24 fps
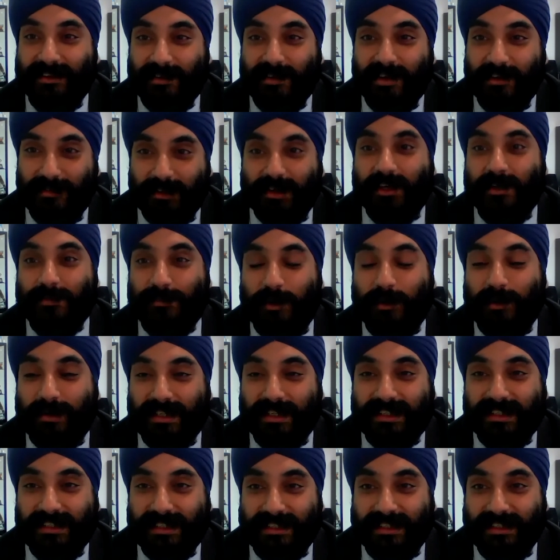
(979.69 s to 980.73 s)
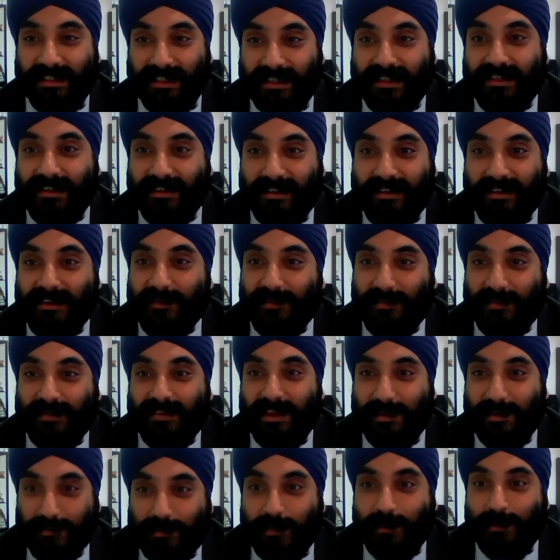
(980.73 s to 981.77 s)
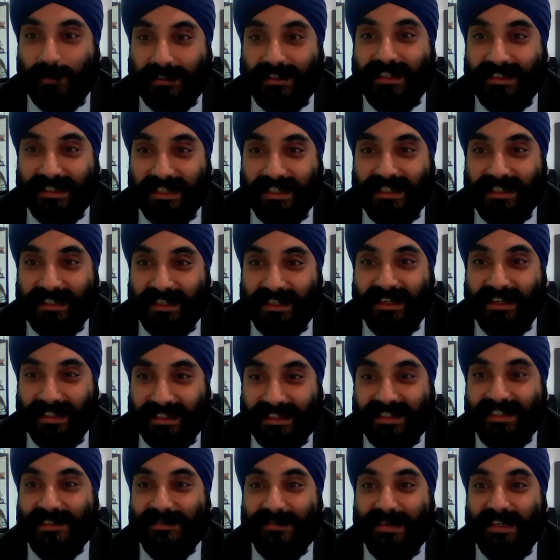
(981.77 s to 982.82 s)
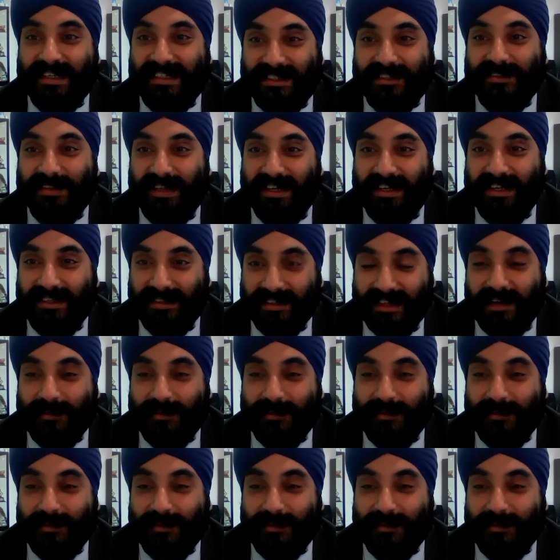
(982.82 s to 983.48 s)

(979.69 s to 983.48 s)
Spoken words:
If you're going to book a ticket, then book the ticket and commit to it.